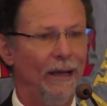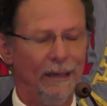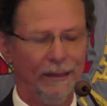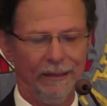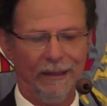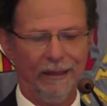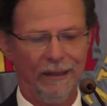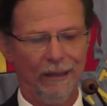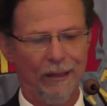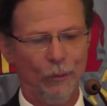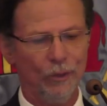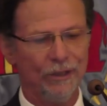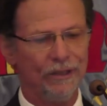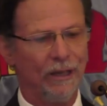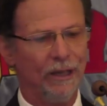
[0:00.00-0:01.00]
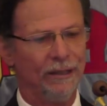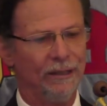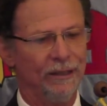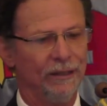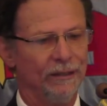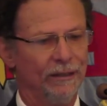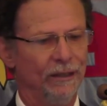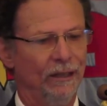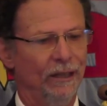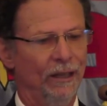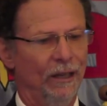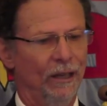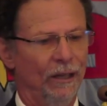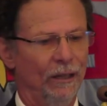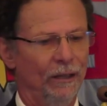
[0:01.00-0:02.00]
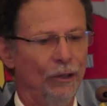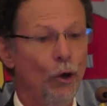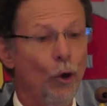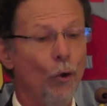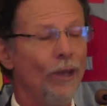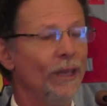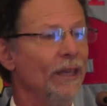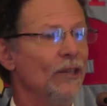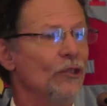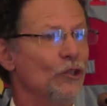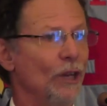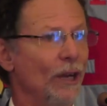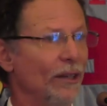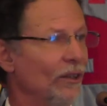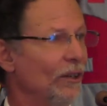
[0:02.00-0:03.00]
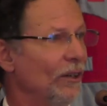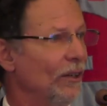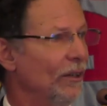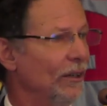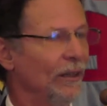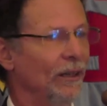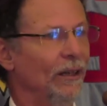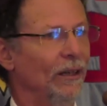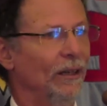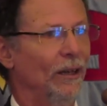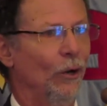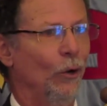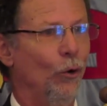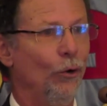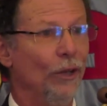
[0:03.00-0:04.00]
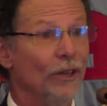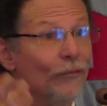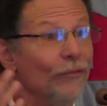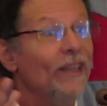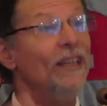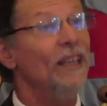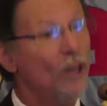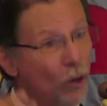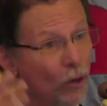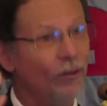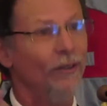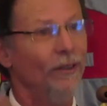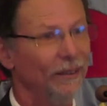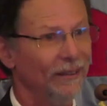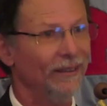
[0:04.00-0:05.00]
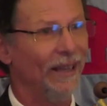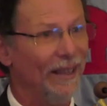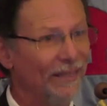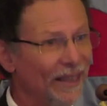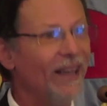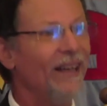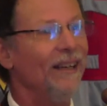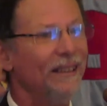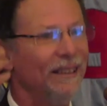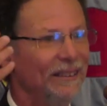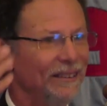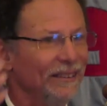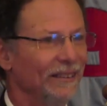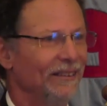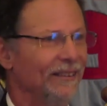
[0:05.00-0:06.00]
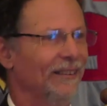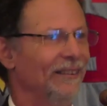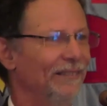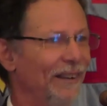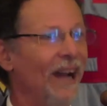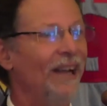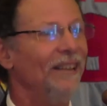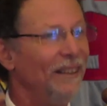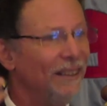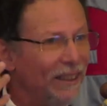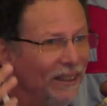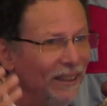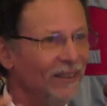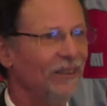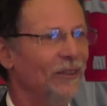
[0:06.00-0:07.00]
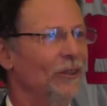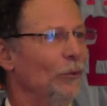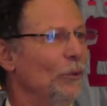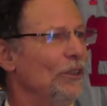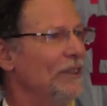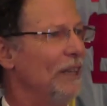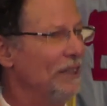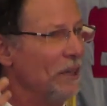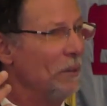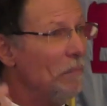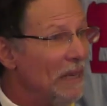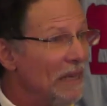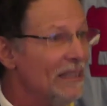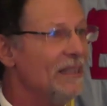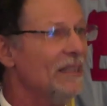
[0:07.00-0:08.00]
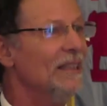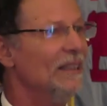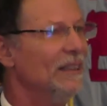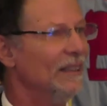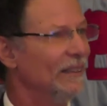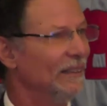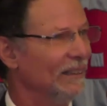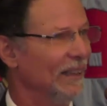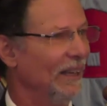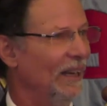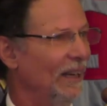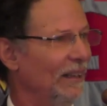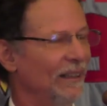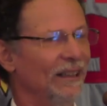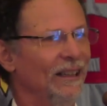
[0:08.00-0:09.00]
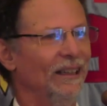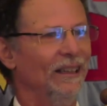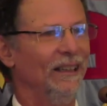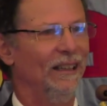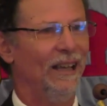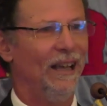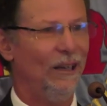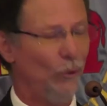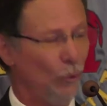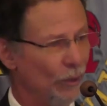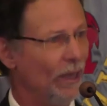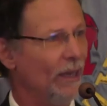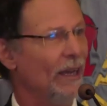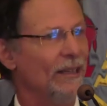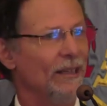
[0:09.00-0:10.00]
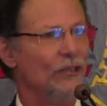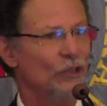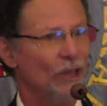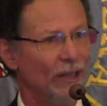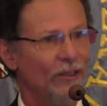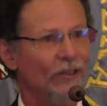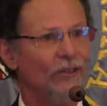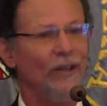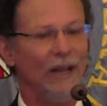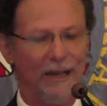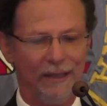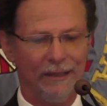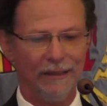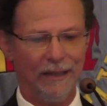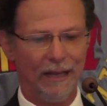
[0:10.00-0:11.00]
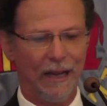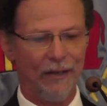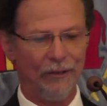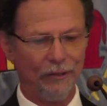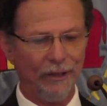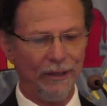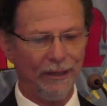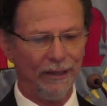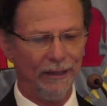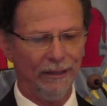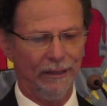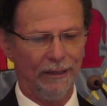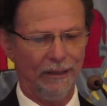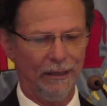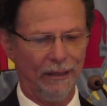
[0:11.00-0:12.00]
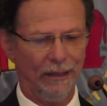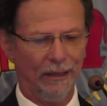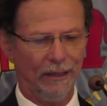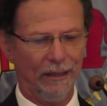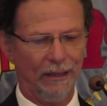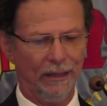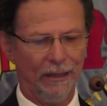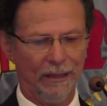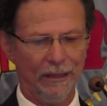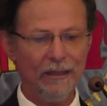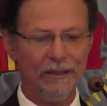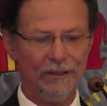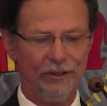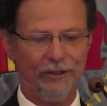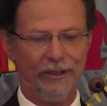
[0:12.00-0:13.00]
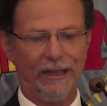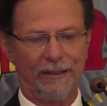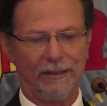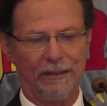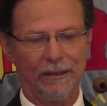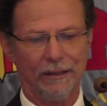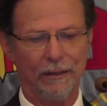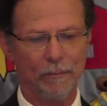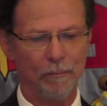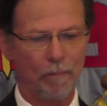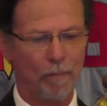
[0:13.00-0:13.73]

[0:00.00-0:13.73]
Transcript: And we started knowing each other only in video, and then finally we started meeting and looking at each other and really interacting.